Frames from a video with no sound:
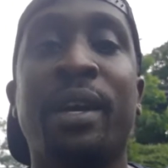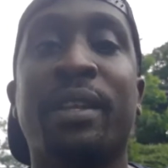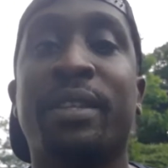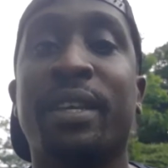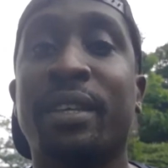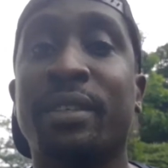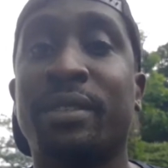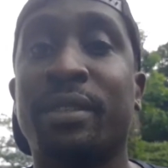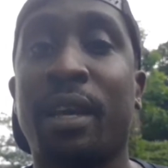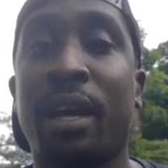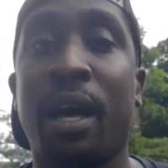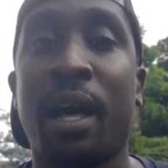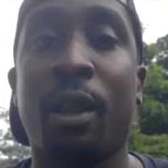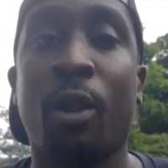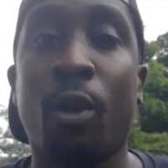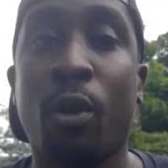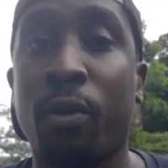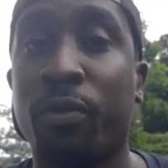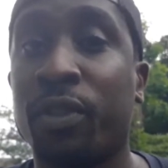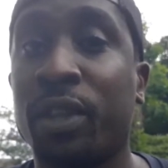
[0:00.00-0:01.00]
There's a
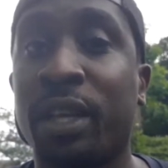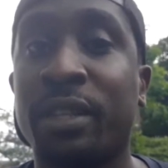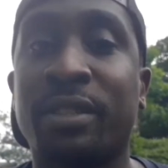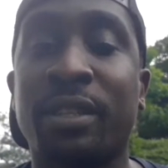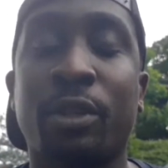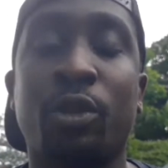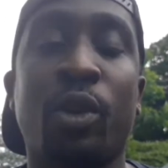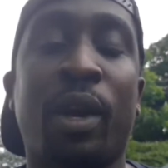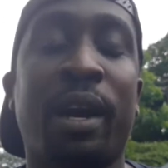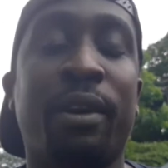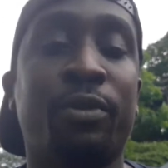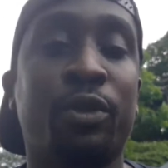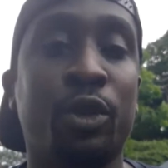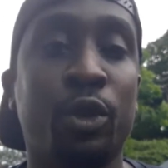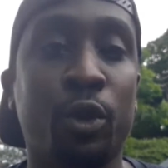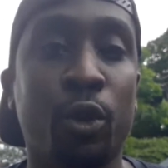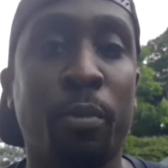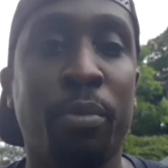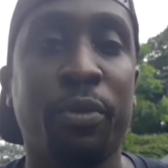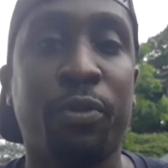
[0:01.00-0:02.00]
lot of things that you have to
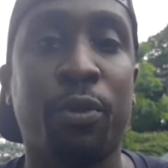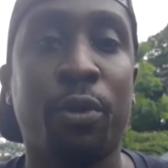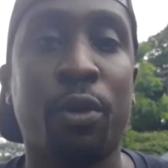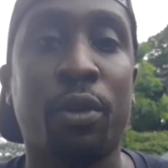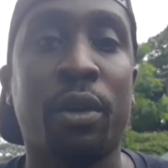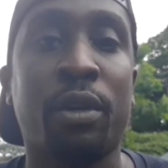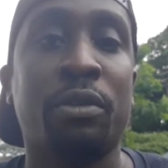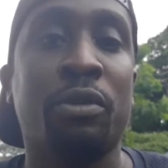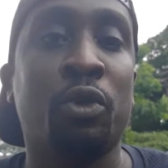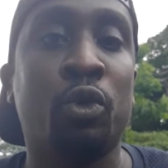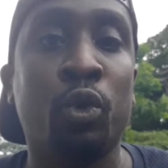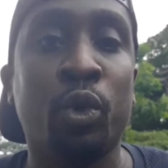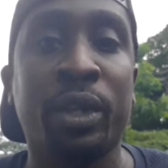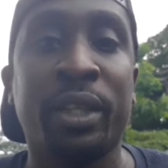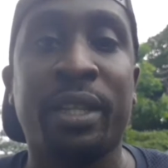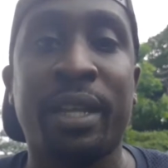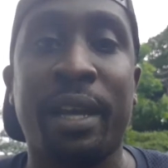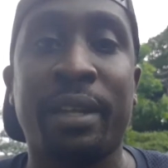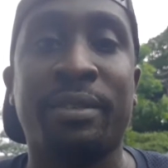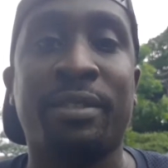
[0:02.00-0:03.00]
know before
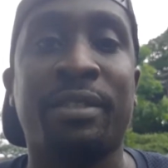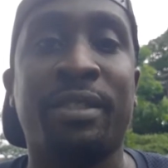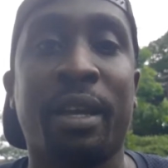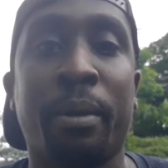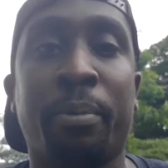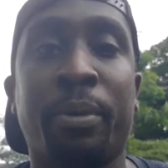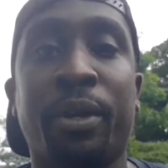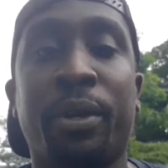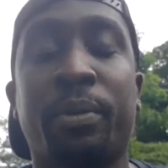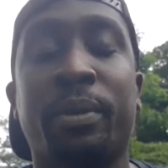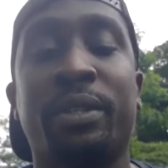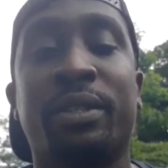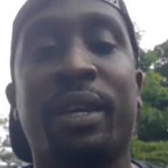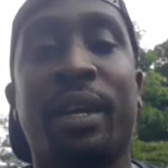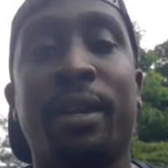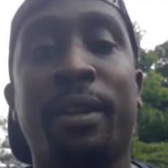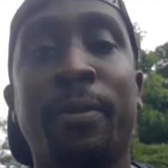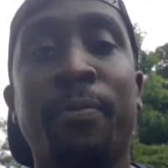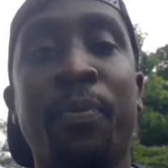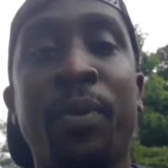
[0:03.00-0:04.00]
doing that step here in
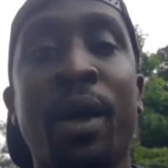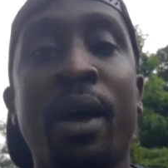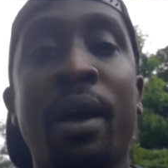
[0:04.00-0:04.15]
Thailand.